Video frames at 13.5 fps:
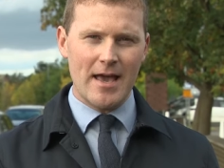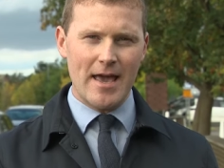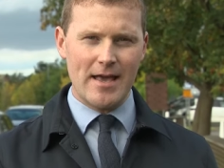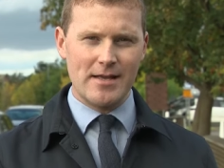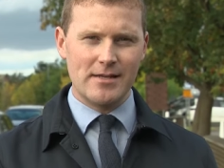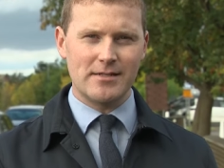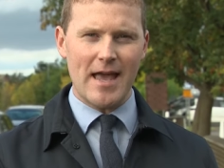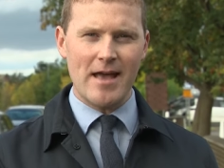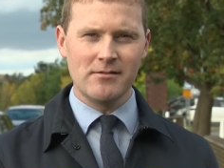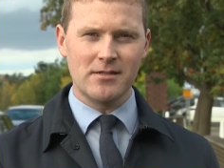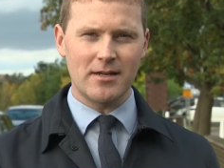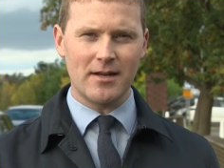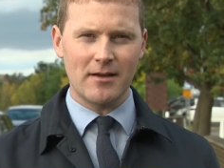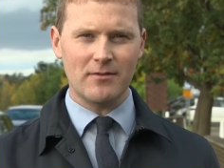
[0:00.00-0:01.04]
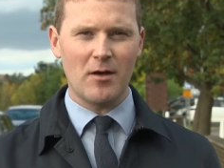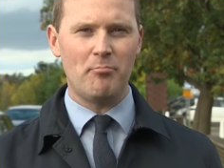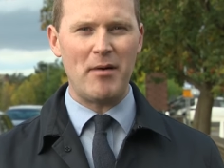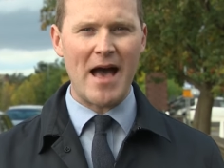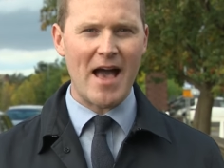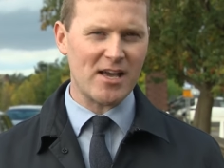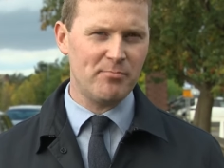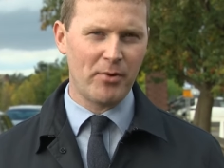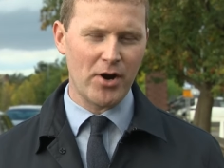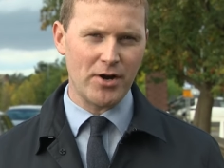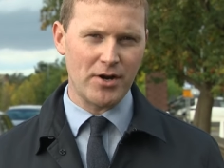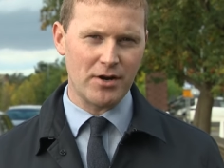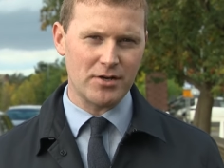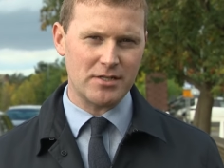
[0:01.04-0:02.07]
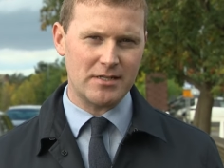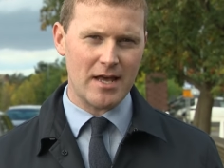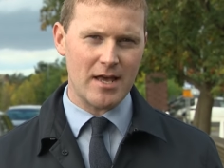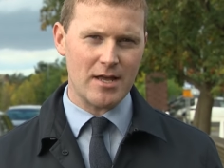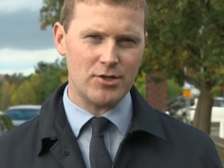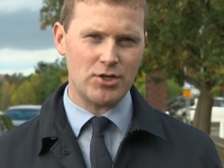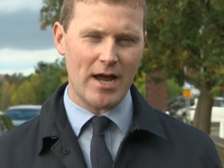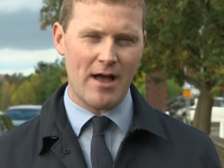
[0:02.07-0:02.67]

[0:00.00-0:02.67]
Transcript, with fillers: is entering the back burner stage